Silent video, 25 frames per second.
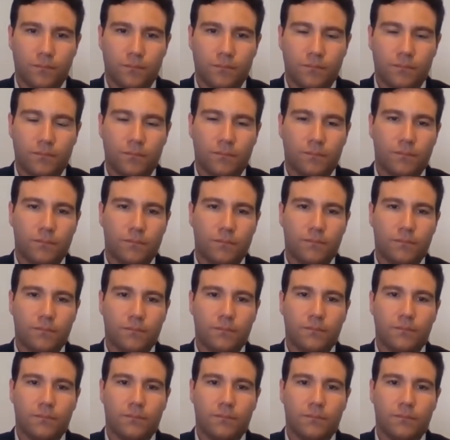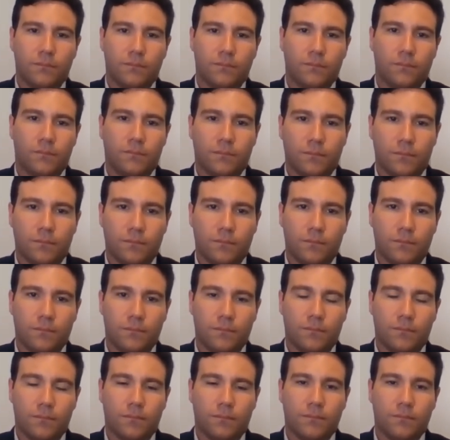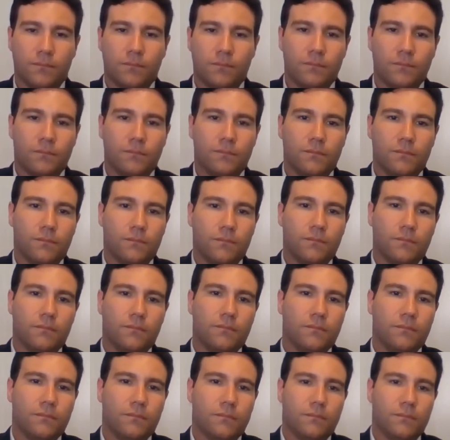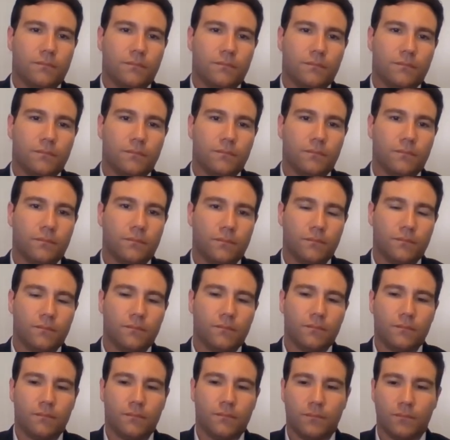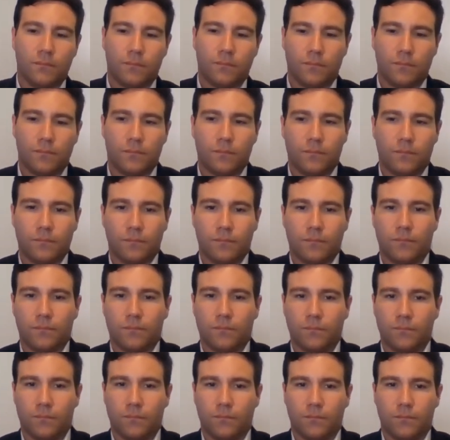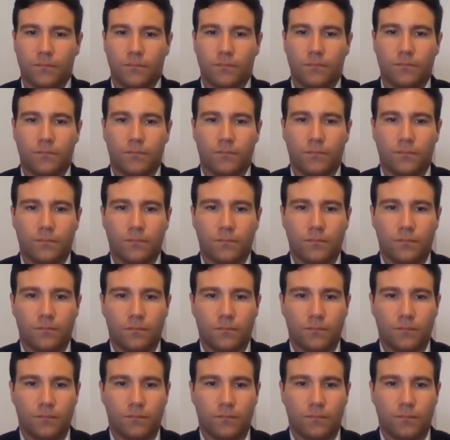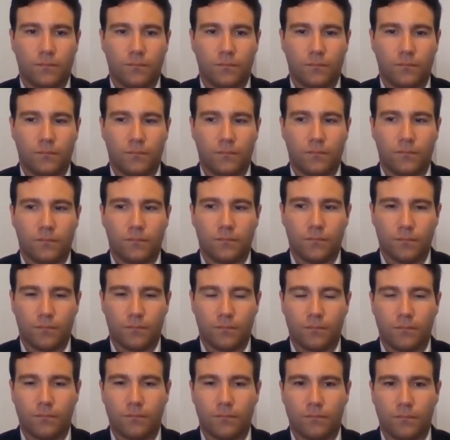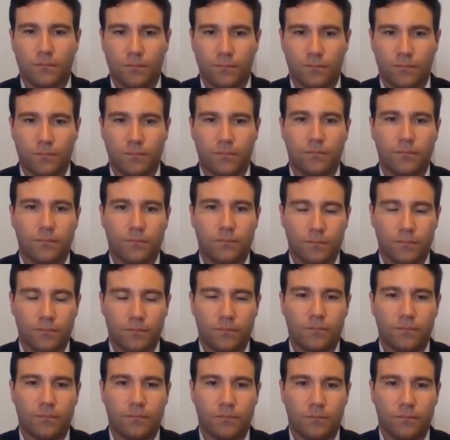The person shown says nothing.